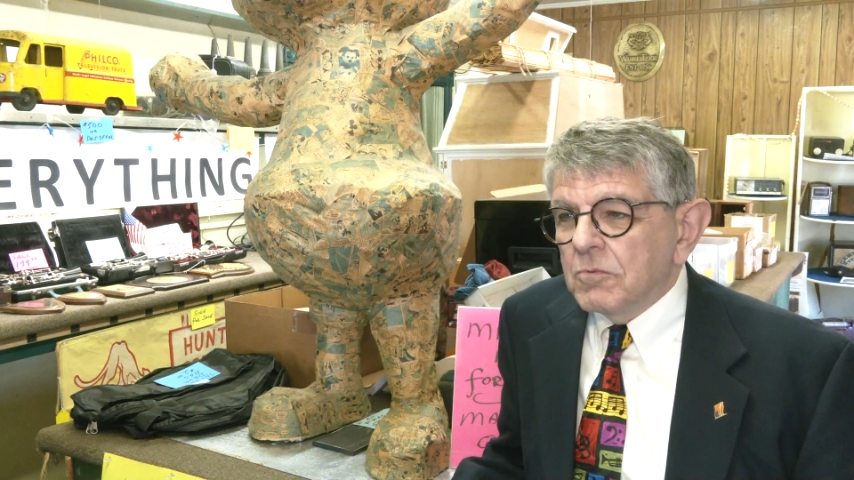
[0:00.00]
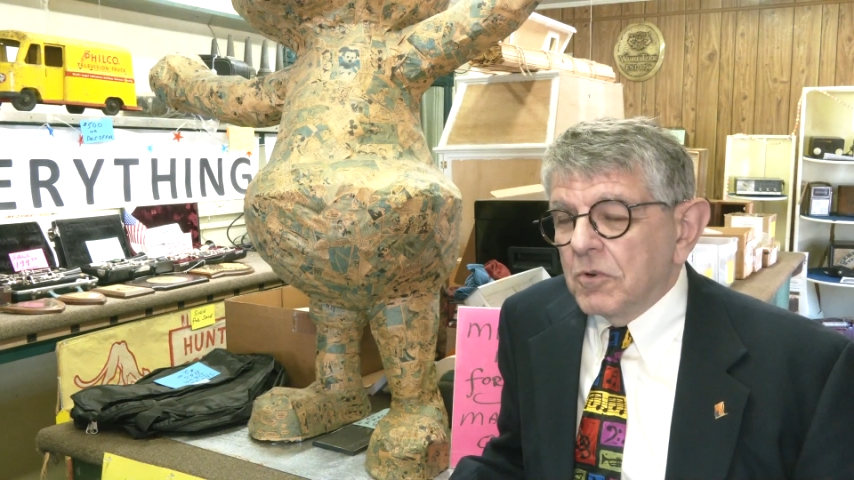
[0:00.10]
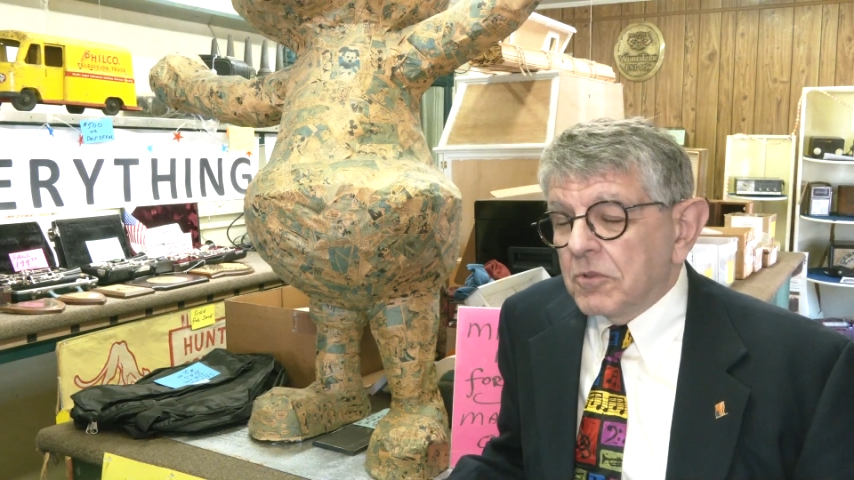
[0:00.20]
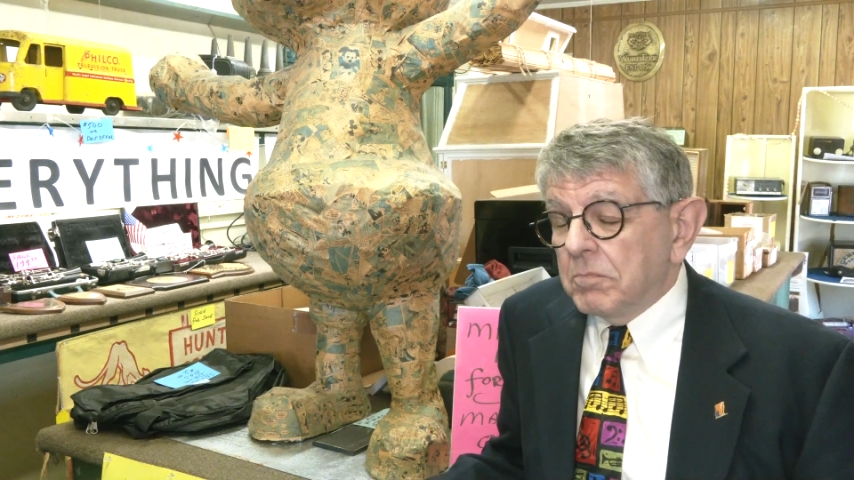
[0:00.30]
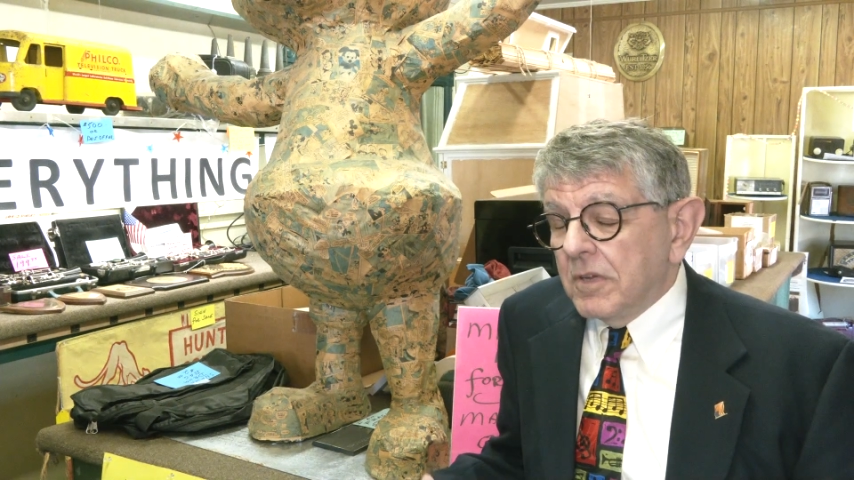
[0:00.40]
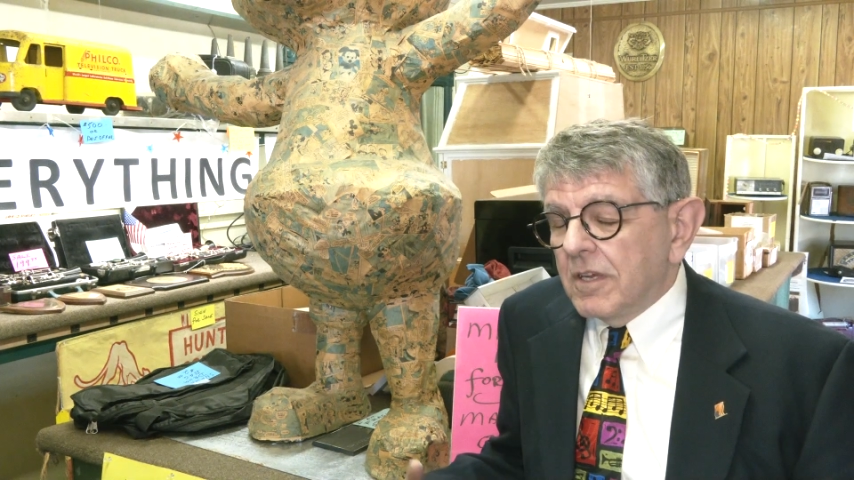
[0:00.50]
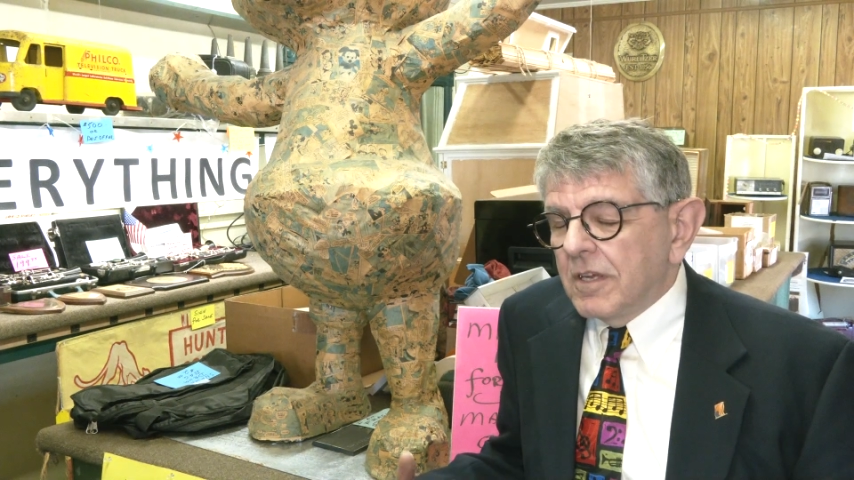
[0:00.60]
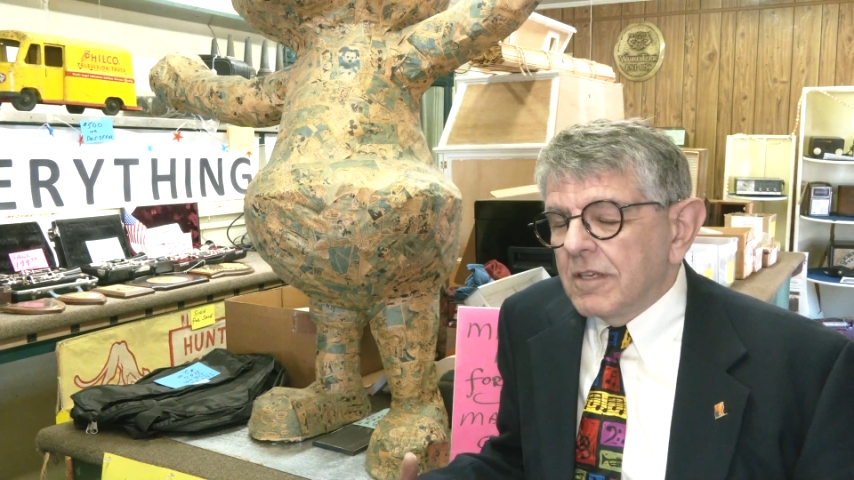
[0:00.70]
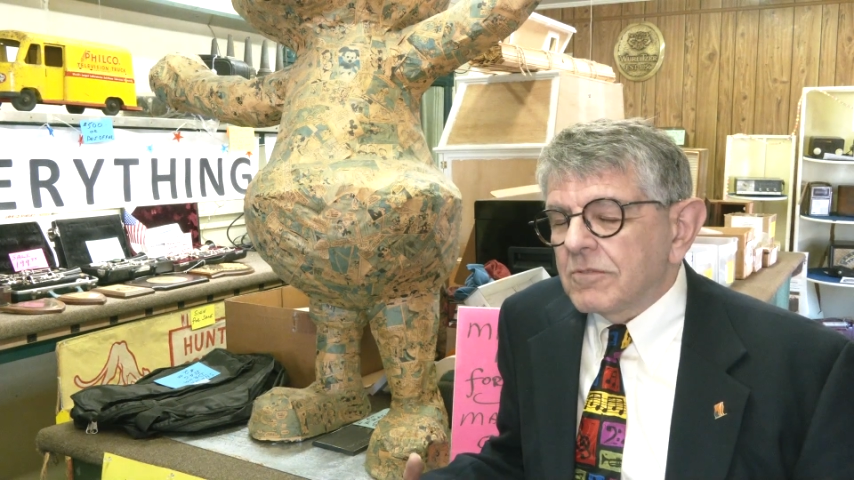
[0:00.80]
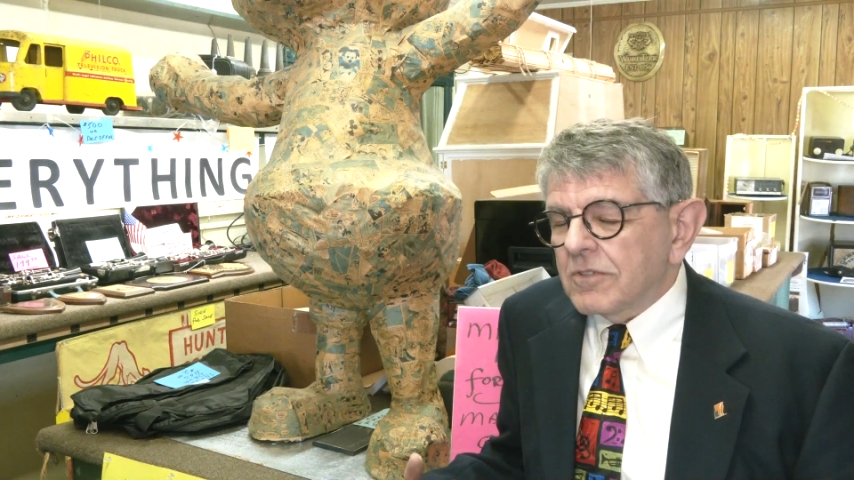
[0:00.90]
with
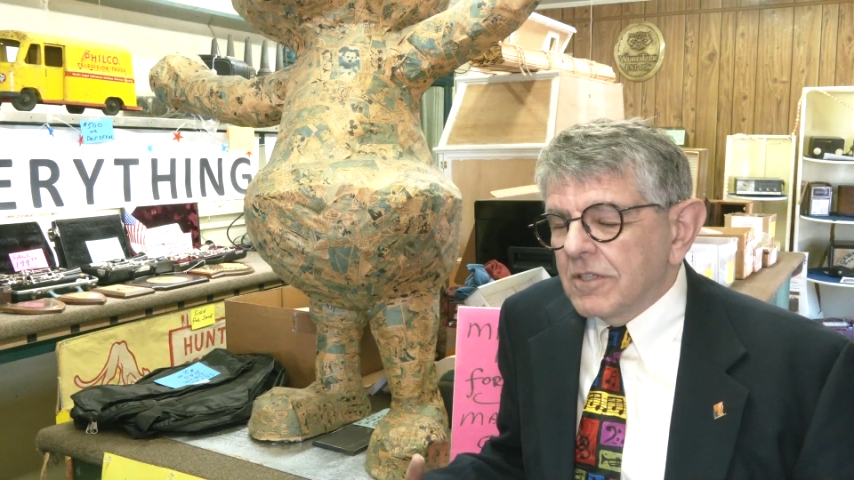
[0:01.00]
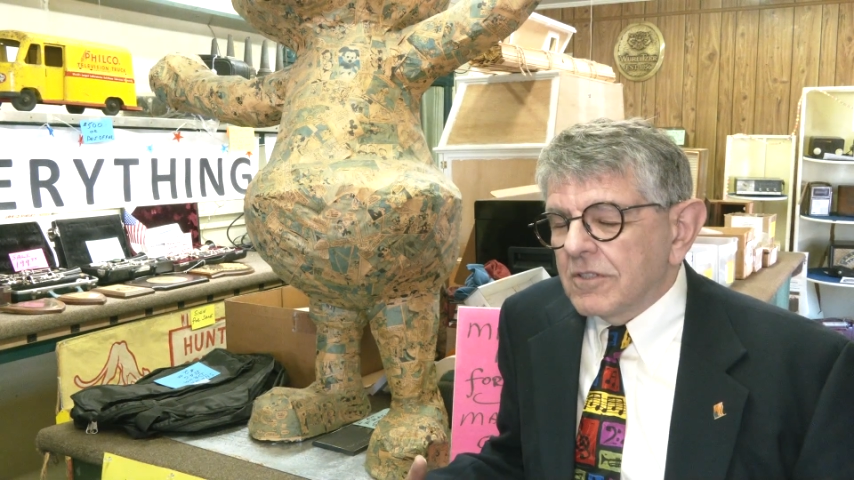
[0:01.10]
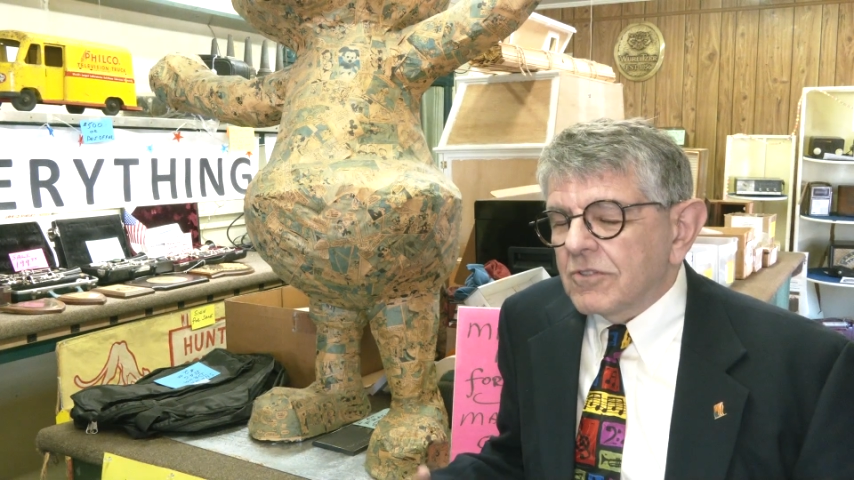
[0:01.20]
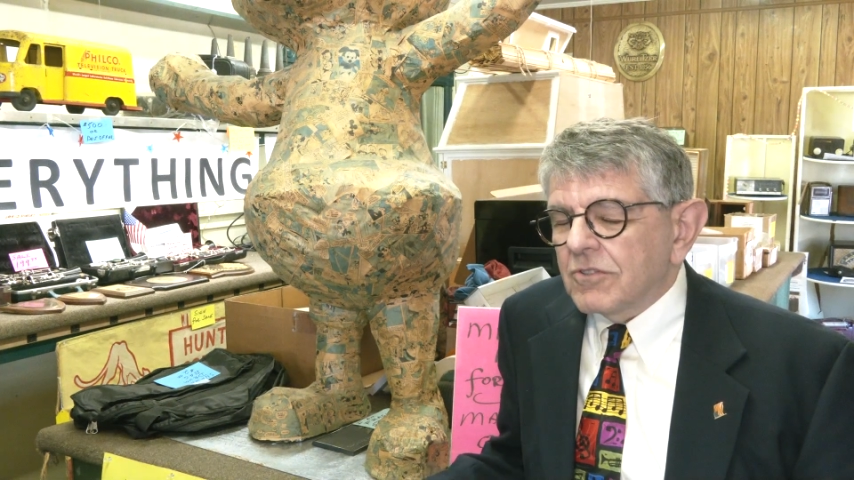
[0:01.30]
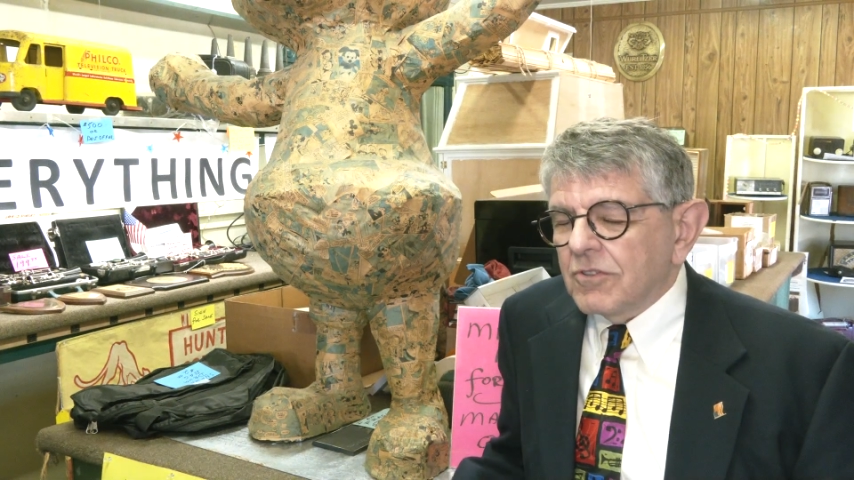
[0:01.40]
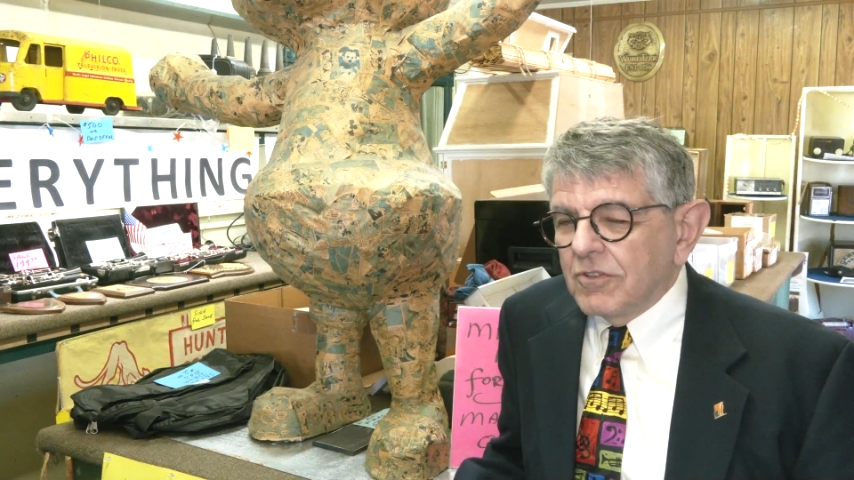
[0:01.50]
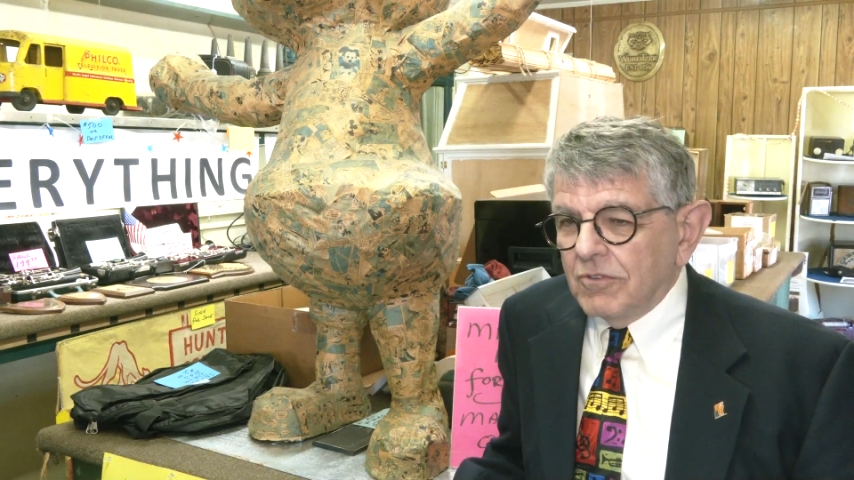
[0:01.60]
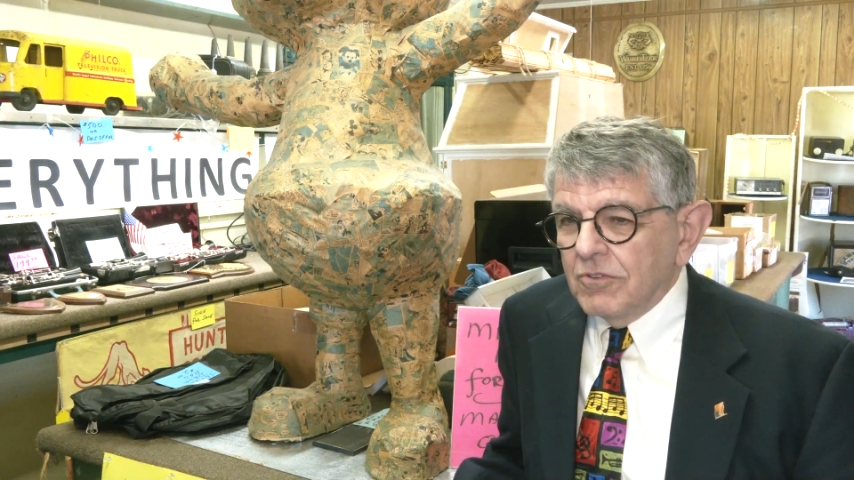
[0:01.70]
me since the